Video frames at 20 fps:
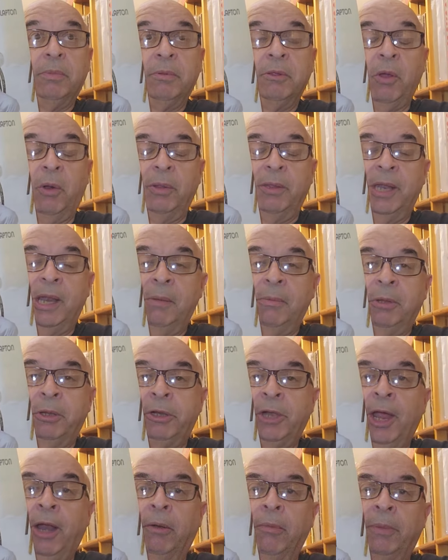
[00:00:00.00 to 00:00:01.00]
sorry, the name of the
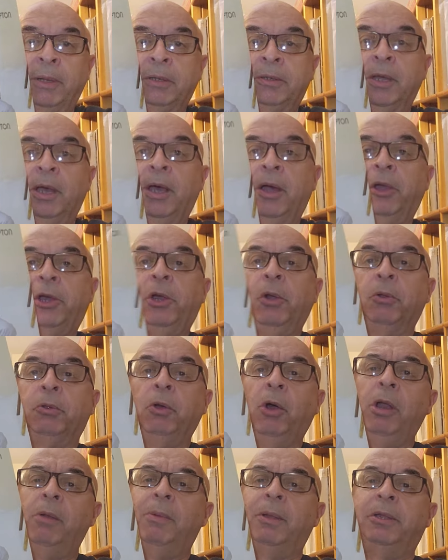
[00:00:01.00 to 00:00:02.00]
channel, but she was
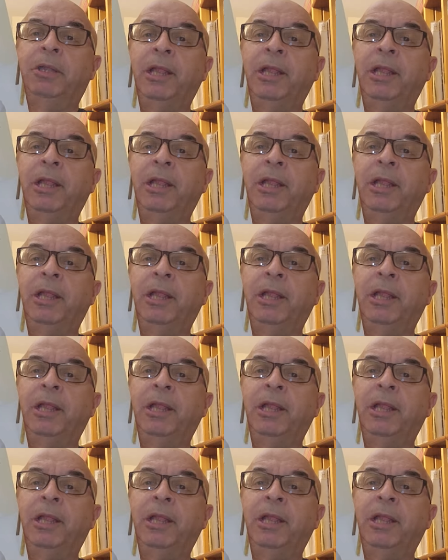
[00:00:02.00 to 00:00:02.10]
talking about